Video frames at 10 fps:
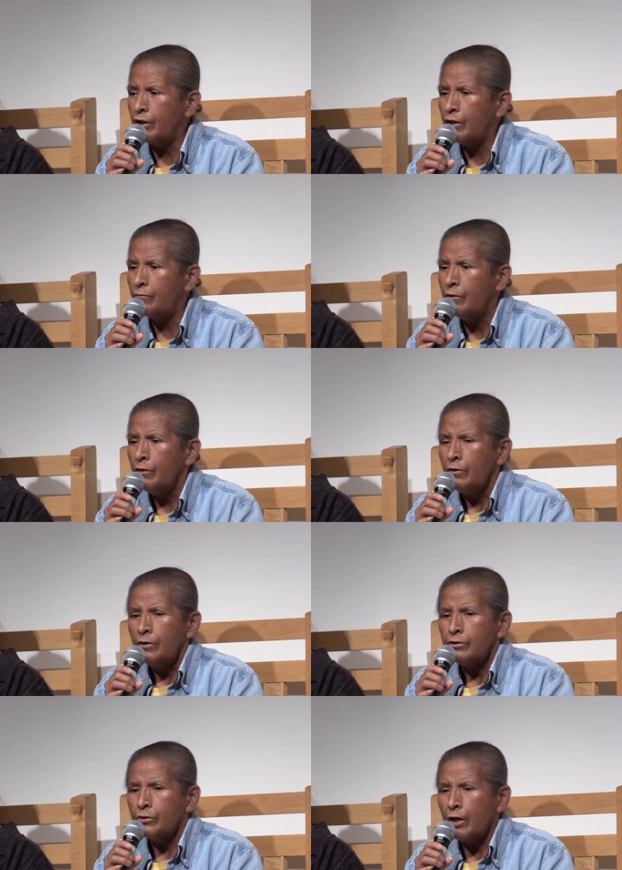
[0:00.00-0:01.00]
left
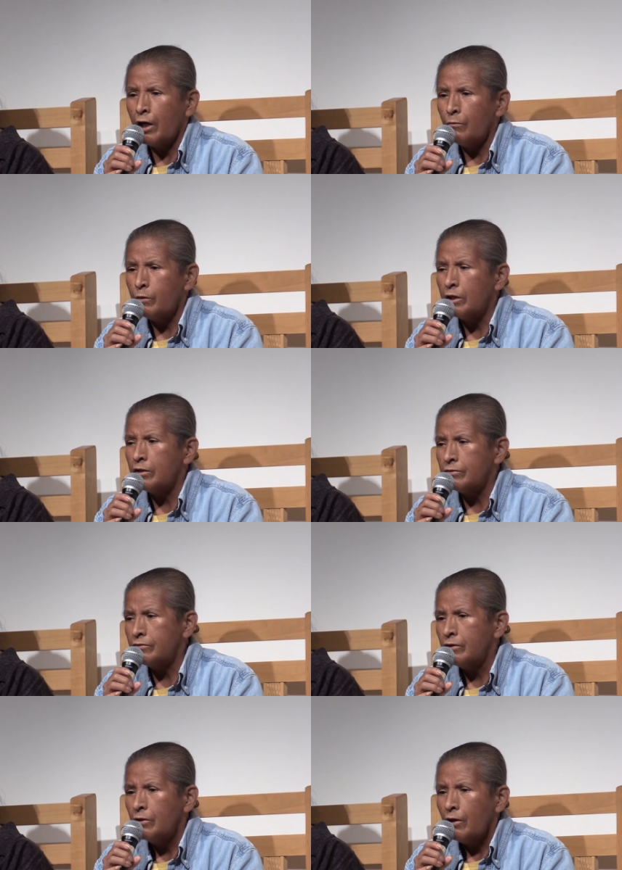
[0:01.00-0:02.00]
to help us